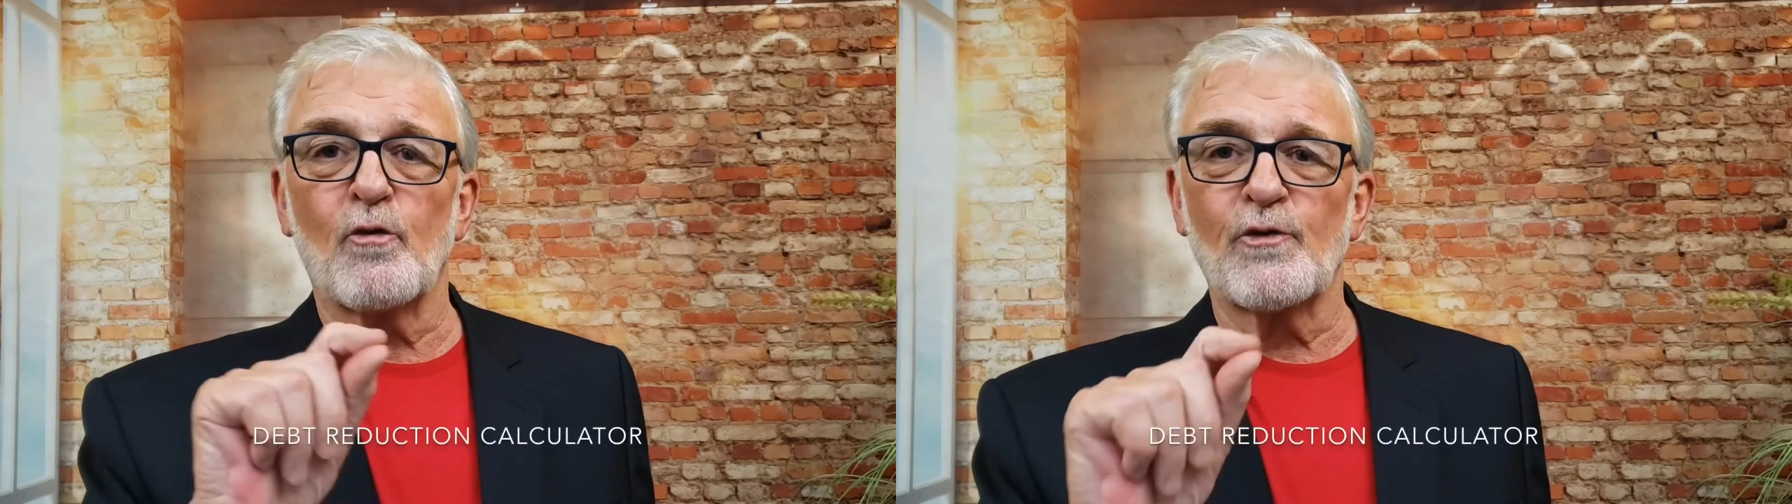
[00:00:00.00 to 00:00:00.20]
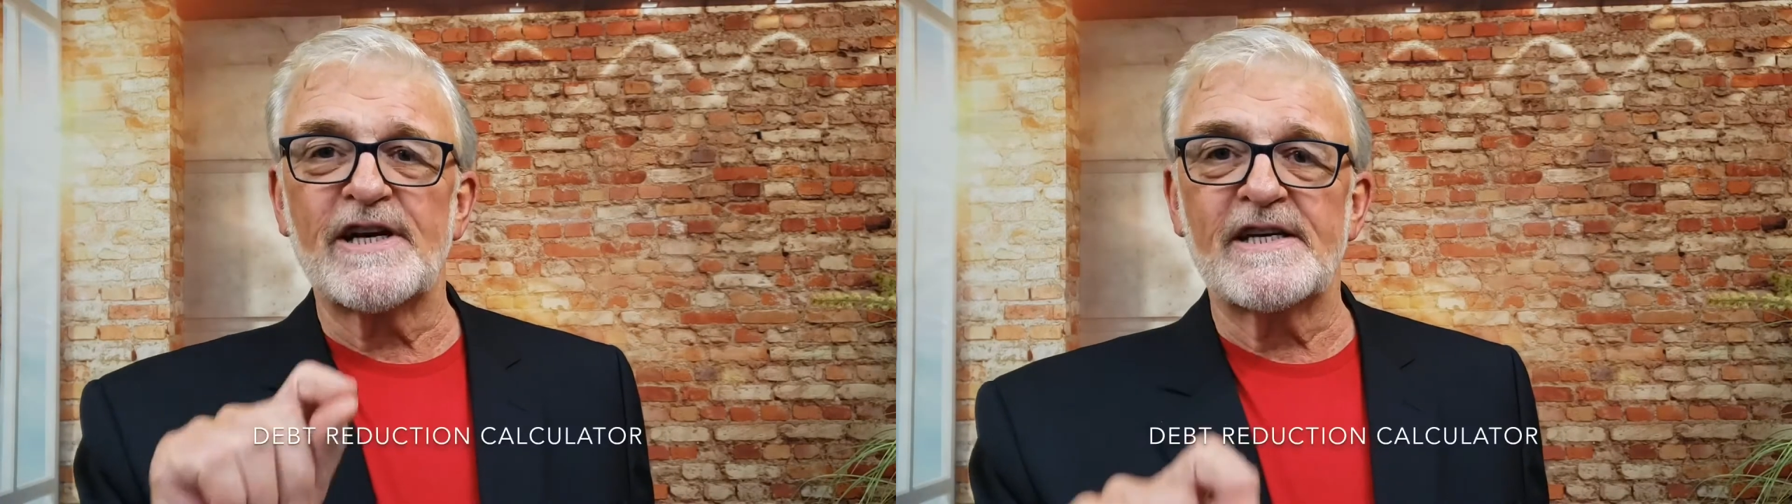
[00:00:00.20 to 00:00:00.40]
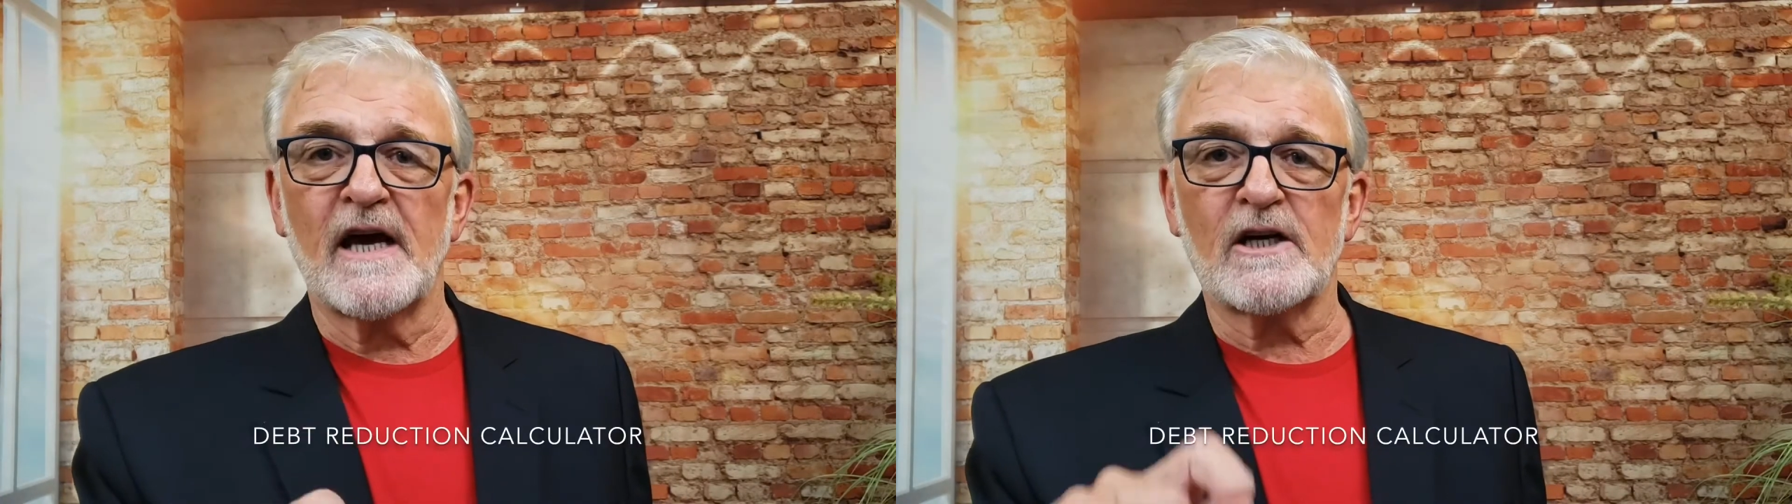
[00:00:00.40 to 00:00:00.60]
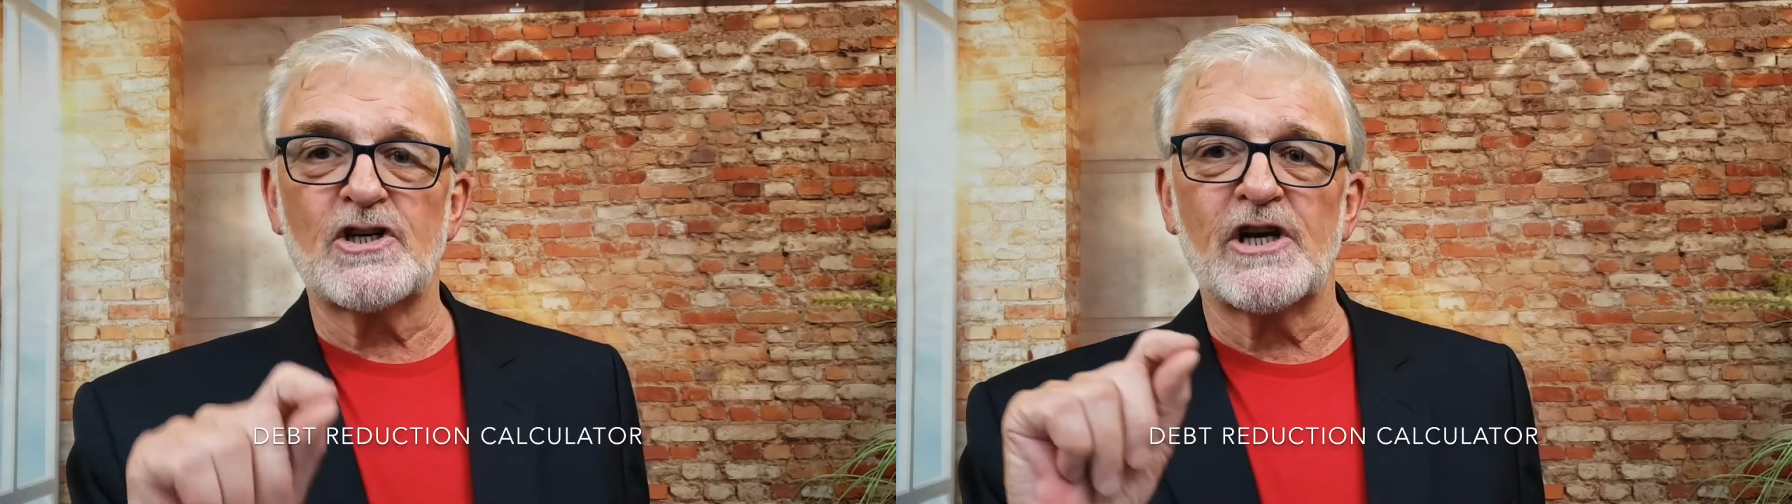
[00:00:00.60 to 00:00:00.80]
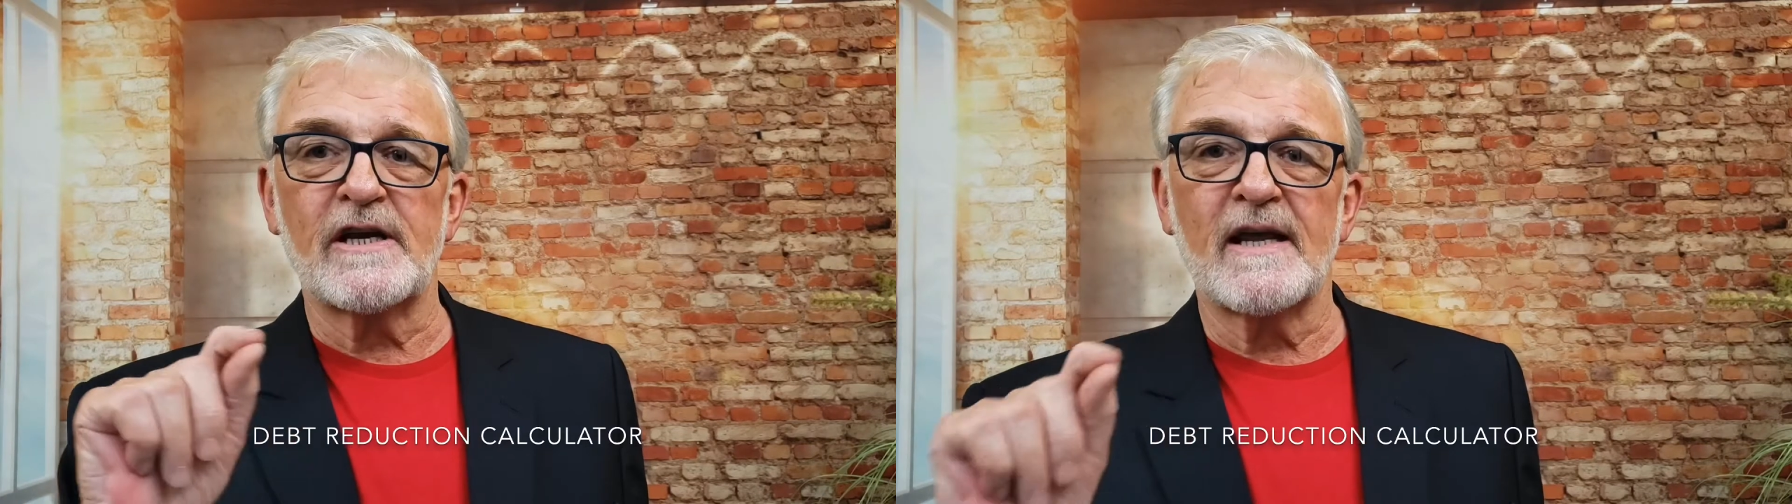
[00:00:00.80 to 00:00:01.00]

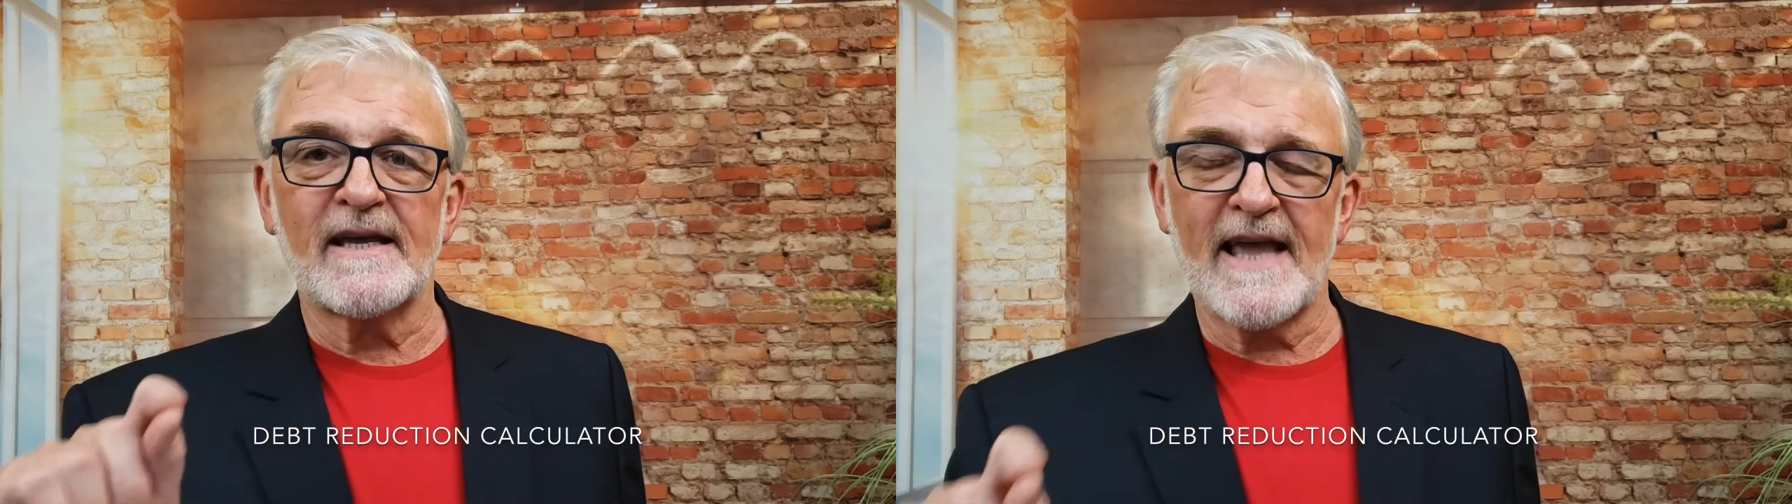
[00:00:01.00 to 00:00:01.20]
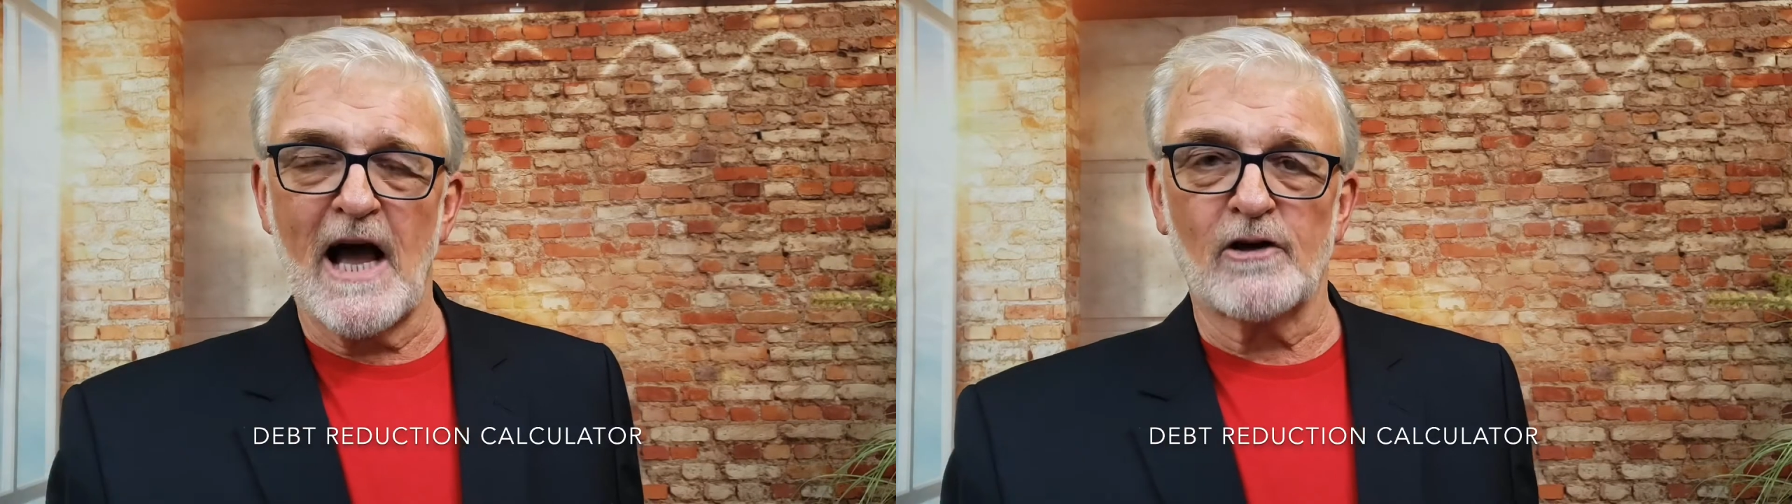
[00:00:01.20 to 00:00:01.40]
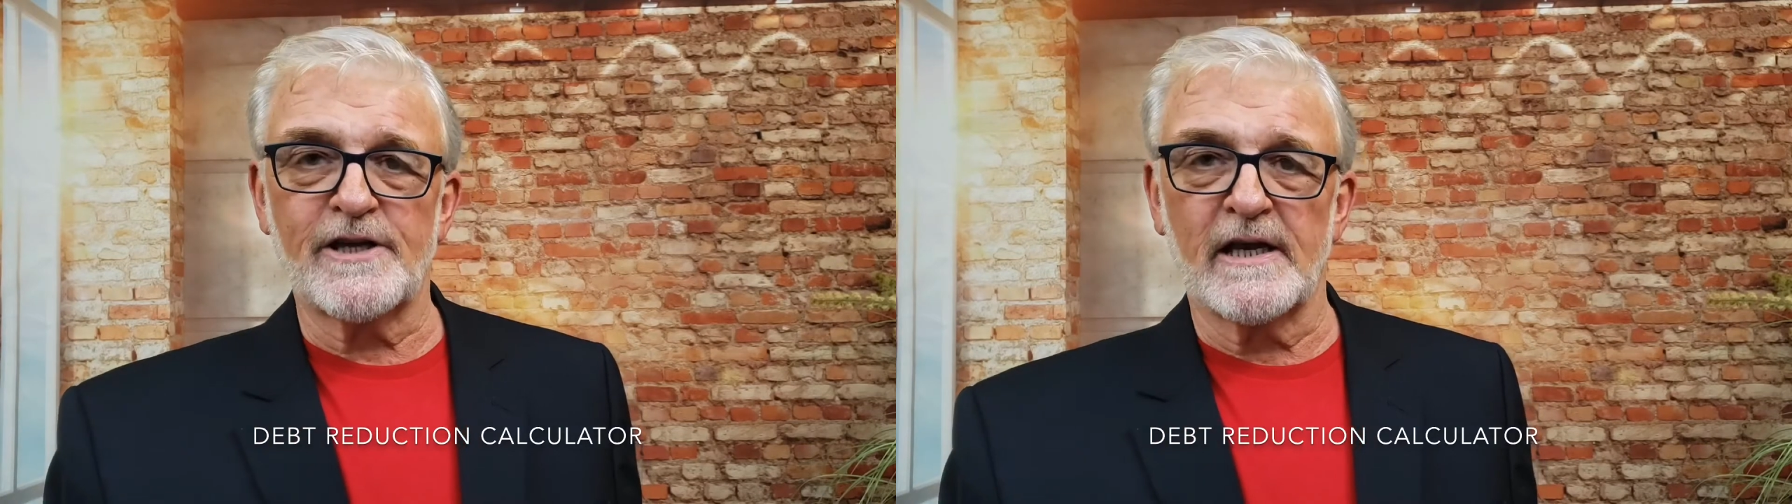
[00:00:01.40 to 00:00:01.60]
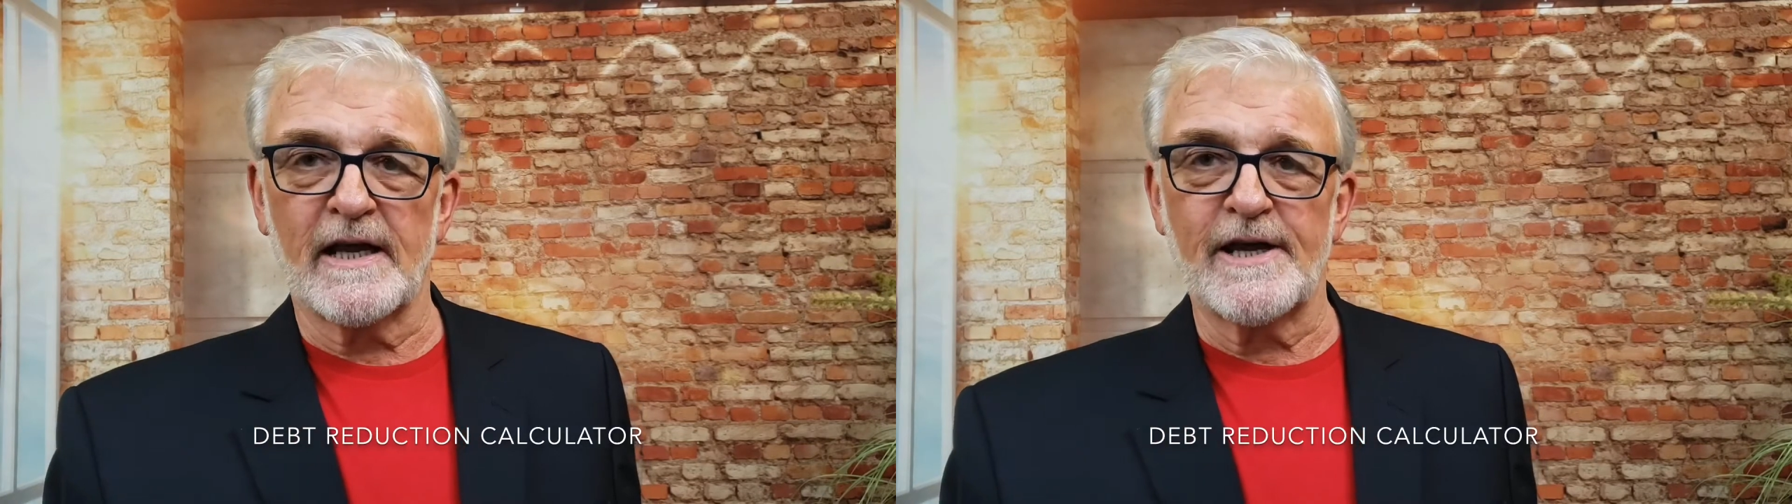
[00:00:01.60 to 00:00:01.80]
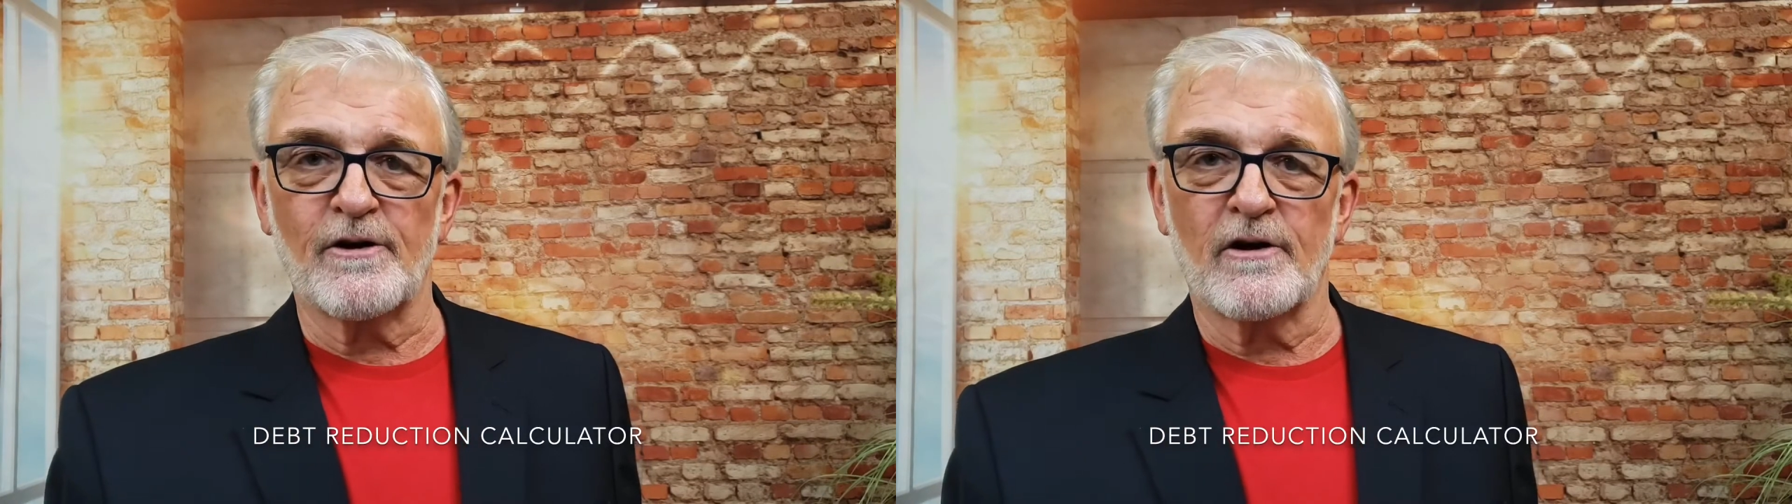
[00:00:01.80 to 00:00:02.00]
reduction calculator.